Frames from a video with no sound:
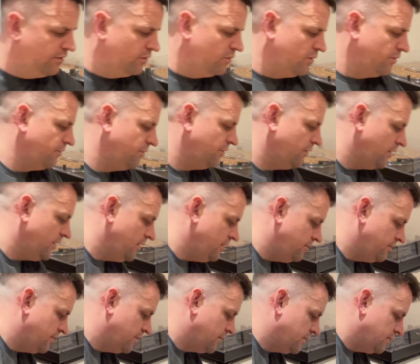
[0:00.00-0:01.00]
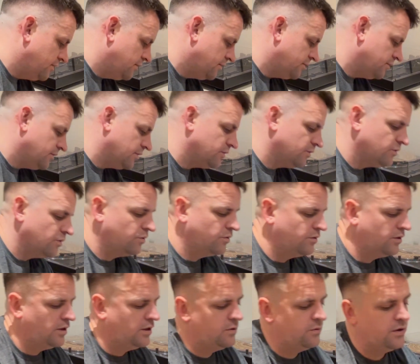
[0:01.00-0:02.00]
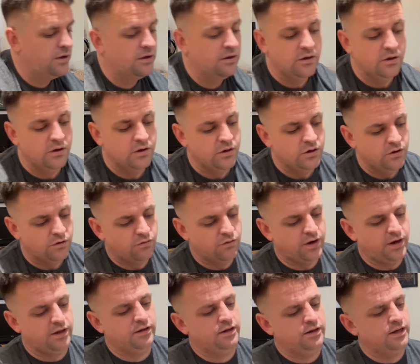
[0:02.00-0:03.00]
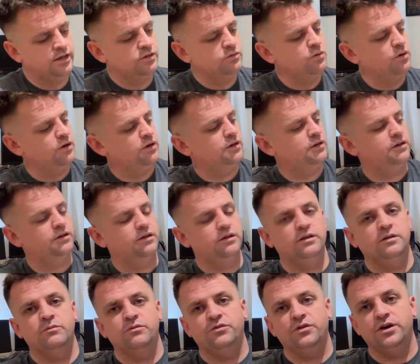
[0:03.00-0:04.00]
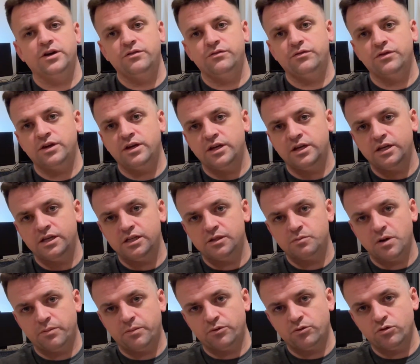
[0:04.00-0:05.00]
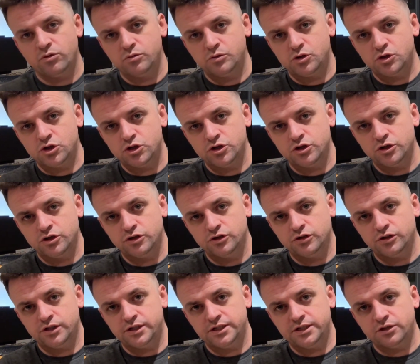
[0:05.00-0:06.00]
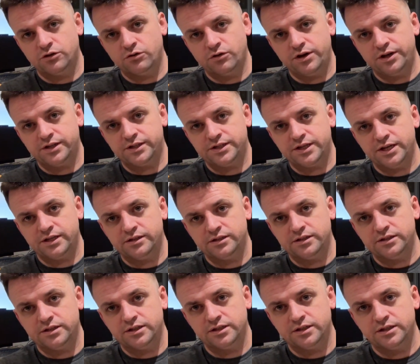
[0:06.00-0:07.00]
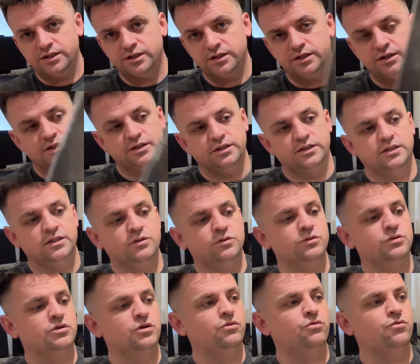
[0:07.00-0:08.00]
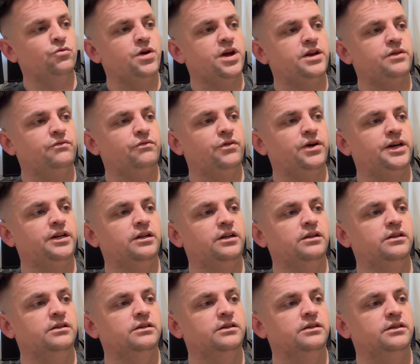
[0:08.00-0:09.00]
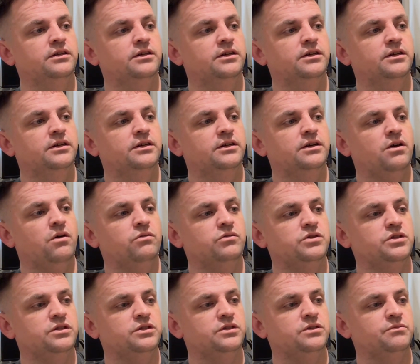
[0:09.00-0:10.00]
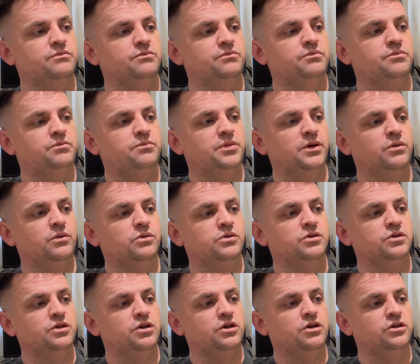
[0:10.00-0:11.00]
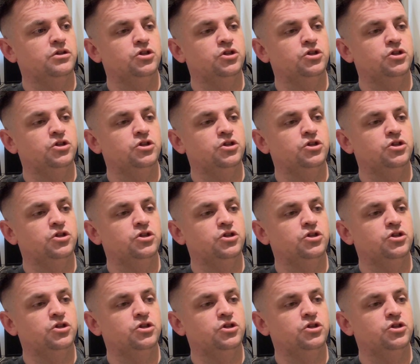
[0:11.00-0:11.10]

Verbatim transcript: Are we on five? so. Anyway, right, next one. Number five is Papa Roach. This is the greatest hits. This was on red vinyl. Obviously, some big ones on here.